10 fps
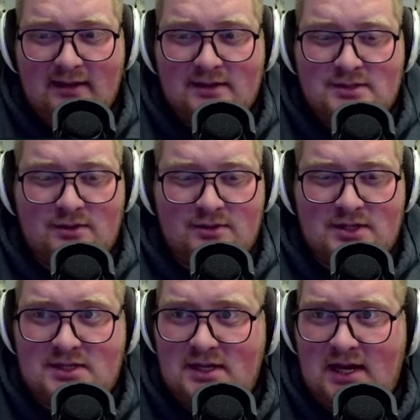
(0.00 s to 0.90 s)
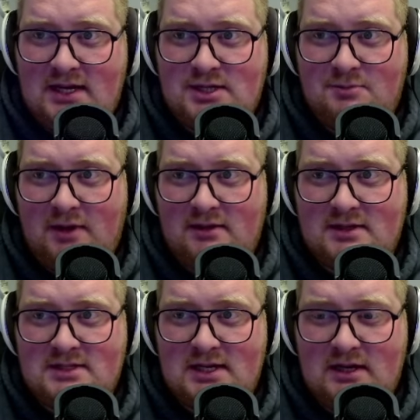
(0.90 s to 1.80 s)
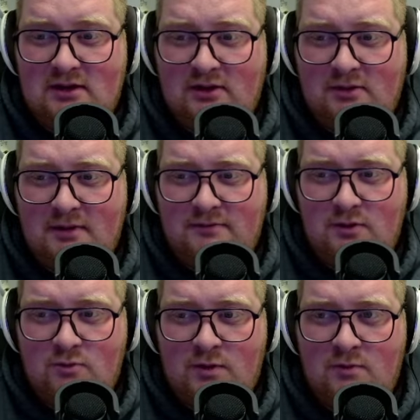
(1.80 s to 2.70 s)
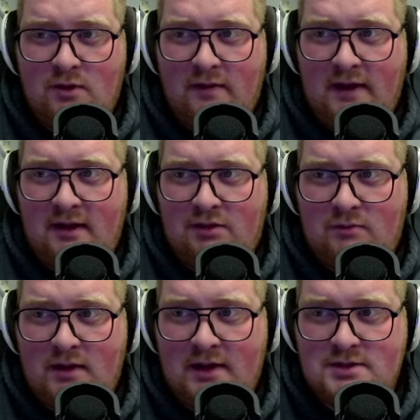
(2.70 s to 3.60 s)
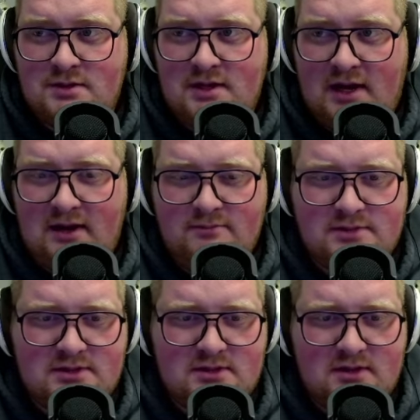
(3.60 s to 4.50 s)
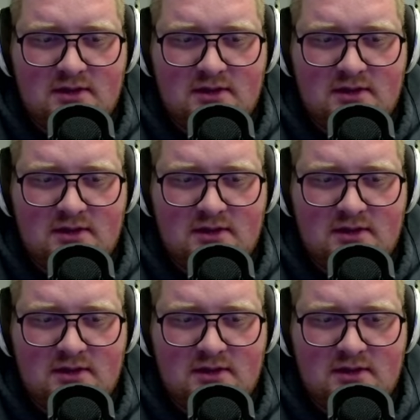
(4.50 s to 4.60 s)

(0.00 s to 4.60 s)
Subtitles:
So just in case you're playing this seed at home, if you reroll like 300 times,